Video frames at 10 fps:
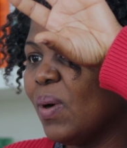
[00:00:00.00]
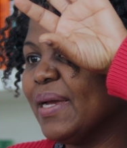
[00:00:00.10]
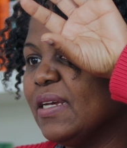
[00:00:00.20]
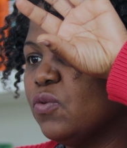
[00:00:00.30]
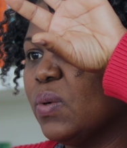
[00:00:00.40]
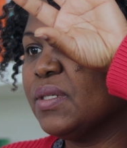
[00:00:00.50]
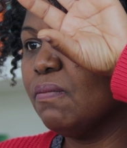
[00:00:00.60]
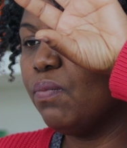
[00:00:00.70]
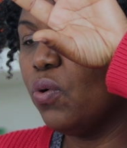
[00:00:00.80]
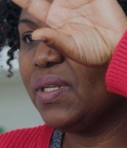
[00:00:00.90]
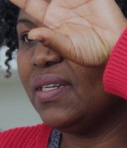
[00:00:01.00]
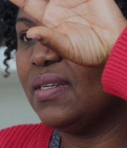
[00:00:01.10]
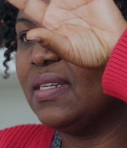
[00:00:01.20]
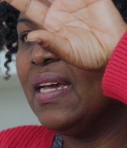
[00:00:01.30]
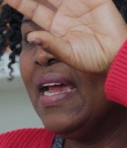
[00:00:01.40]
it was important,
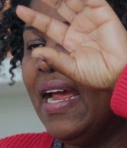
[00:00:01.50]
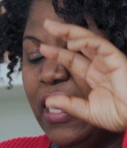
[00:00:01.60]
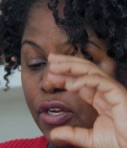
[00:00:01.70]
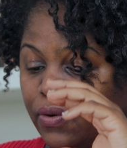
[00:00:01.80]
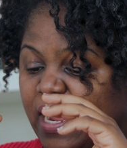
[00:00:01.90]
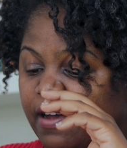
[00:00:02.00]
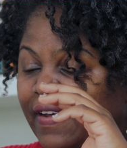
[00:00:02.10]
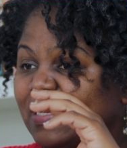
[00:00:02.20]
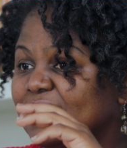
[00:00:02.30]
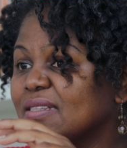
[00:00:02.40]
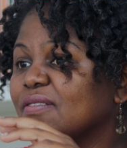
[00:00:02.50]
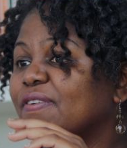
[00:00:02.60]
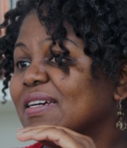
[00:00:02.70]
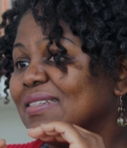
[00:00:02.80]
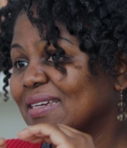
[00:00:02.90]
and you have identified
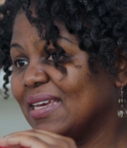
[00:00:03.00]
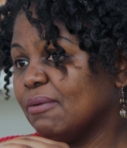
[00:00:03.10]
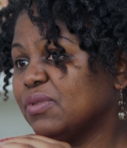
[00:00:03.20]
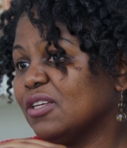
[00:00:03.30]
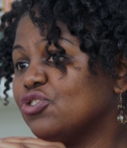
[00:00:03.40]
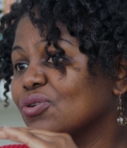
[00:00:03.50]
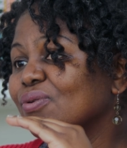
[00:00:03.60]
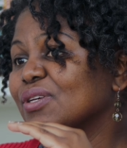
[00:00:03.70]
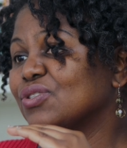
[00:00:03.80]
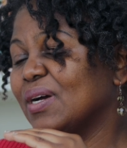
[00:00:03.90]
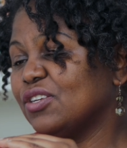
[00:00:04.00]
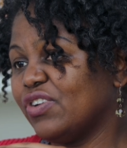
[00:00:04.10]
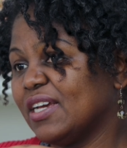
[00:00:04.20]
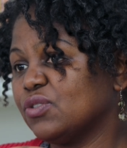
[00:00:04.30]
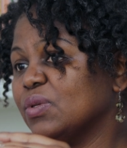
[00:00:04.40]
a gap that you're going to address
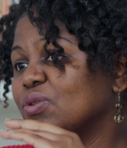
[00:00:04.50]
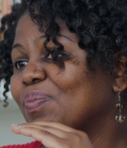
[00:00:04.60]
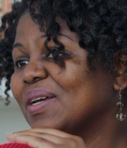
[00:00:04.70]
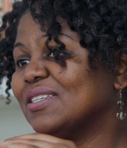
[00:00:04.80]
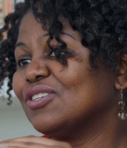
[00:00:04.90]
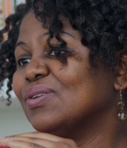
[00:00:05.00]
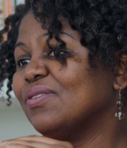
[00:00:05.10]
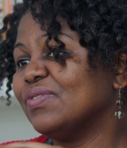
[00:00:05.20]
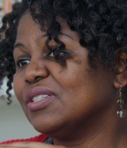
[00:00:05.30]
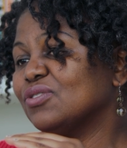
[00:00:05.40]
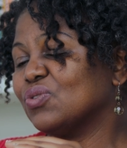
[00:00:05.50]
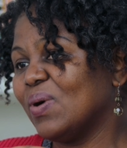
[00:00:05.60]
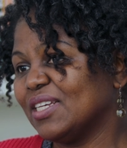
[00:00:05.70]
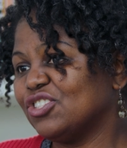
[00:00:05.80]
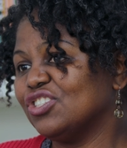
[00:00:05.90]
with your particular research question,
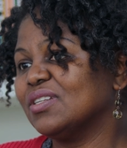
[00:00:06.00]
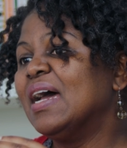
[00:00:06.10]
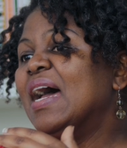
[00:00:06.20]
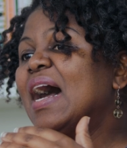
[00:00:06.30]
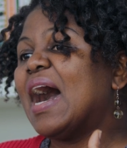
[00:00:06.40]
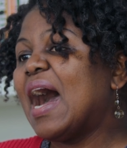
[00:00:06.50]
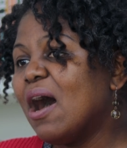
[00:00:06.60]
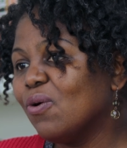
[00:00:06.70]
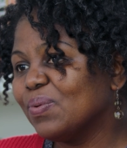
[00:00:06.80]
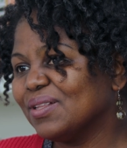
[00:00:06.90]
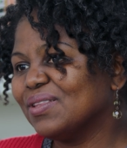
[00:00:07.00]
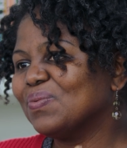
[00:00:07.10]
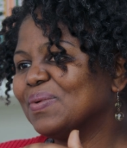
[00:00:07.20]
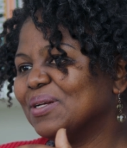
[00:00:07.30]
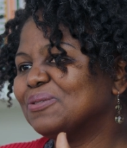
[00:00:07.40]
how will the
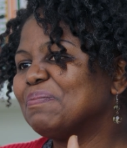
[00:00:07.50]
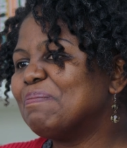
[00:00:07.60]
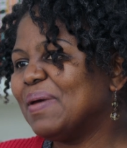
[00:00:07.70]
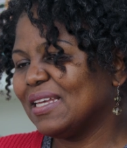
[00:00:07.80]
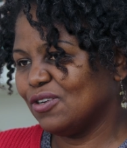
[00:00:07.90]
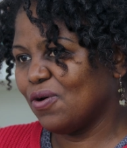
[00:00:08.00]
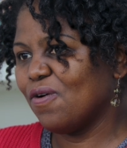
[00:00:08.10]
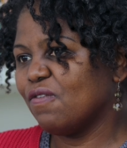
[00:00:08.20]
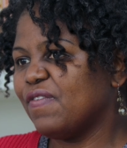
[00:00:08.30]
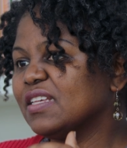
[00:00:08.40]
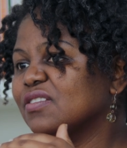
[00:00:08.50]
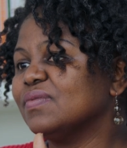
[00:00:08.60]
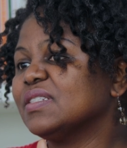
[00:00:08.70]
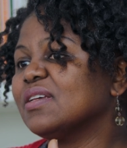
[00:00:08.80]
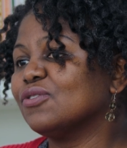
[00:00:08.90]
world be better off as a
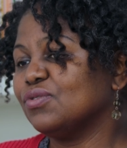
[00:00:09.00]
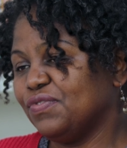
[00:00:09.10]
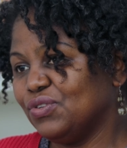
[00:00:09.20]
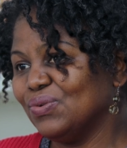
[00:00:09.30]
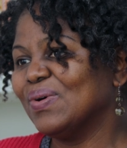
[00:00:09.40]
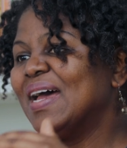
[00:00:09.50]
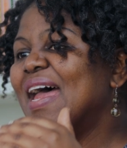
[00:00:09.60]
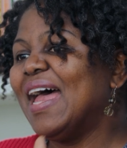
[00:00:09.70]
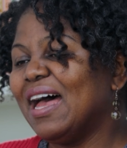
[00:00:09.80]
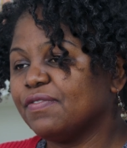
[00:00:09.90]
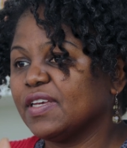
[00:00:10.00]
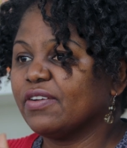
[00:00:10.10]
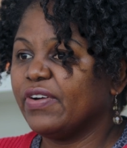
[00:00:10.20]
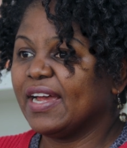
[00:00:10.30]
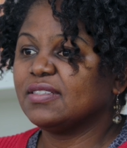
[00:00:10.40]
result of you having
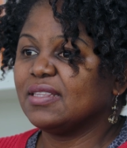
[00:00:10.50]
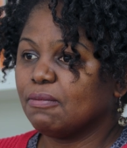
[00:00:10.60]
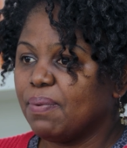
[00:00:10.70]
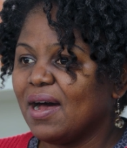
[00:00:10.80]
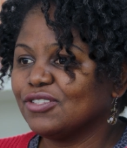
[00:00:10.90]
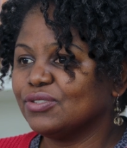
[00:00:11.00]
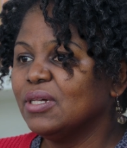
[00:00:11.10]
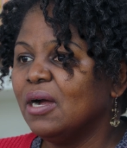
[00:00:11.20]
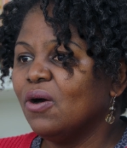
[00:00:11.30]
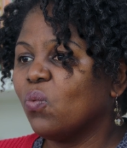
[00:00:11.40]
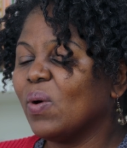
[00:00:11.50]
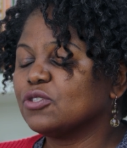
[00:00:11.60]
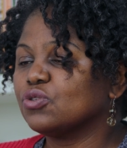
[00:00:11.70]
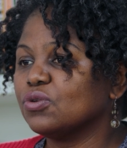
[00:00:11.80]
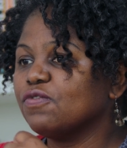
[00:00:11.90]
cracked that puzzle? What sort
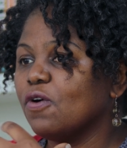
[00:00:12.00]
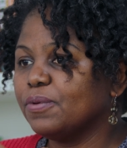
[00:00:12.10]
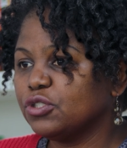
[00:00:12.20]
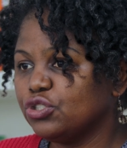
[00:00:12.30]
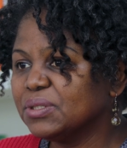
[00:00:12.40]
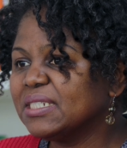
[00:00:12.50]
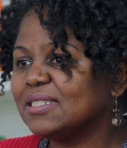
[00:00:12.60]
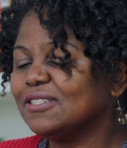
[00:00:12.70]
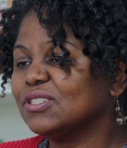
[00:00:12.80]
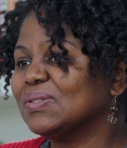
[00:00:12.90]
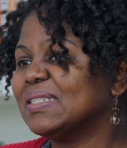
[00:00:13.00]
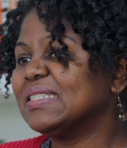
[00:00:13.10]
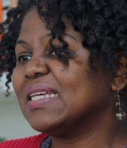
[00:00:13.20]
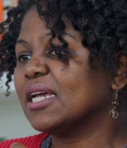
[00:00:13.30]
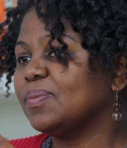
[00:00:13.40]
of opportunities do these
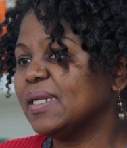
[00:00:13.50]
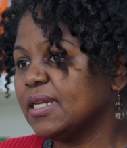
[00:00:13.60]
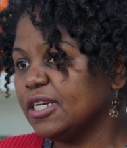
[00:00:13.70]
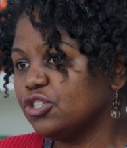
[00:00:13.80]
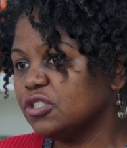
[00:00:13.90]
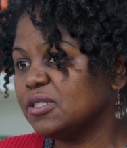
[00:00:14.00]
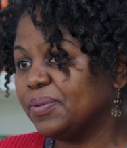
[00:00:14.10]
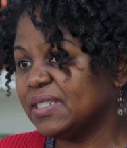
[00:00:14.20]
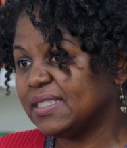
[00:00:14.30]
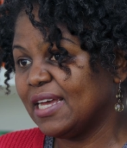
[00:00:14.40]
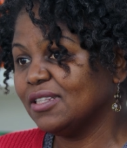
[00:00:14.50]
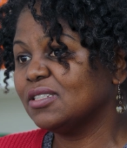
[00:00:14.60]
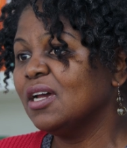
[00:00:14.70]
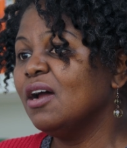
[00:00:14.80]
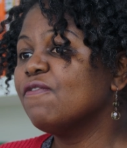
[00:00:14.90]
explanations present
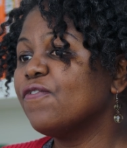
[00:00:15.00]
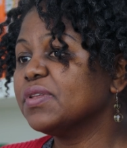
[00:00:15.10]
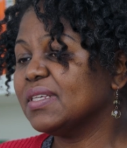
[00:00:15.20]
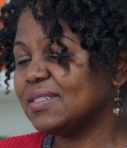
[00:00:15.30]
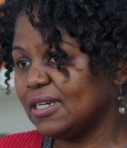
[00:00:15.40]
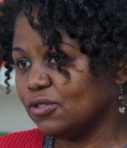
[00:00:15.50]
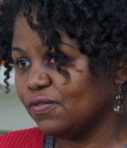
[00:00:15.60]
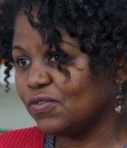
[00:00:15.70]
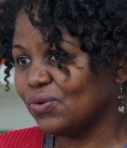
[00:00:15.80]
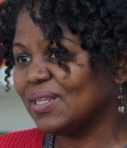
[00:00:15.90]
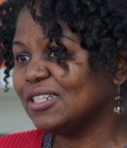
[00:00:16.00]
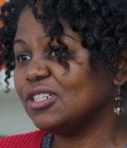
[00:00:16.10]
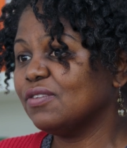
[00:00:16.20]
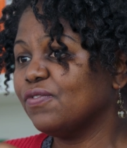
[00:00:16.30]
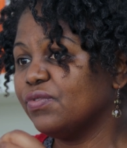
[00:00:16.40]
for the state of knowledge and
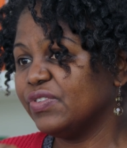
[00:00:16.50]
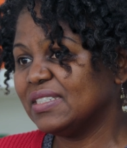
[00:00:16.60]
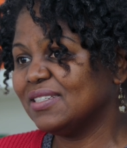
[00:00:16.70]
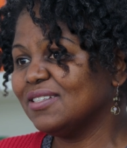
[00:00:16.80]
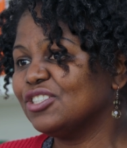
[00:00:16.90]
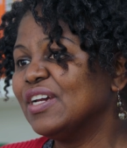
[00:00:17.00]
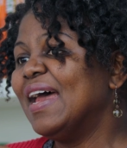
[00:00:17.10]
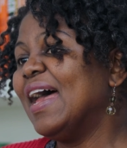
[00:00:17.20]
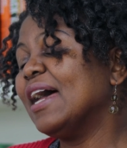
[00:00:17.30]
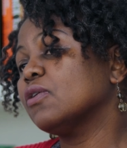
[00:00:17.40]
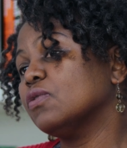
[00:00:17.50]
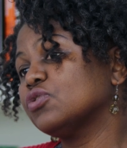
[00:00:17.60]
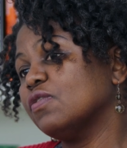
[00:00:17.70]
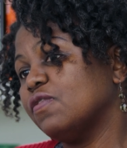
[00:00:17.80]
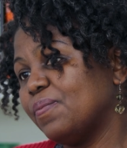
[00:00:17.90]
for research and also
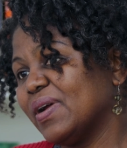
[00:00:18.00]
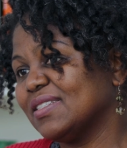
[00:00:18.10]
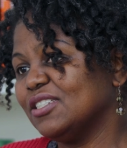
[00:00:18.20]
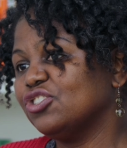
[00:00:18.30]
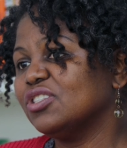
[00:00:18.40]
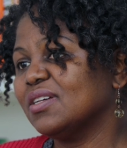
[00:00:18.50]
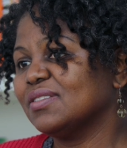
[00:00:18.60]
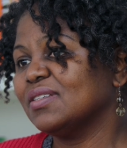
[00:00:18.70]
for practitioners?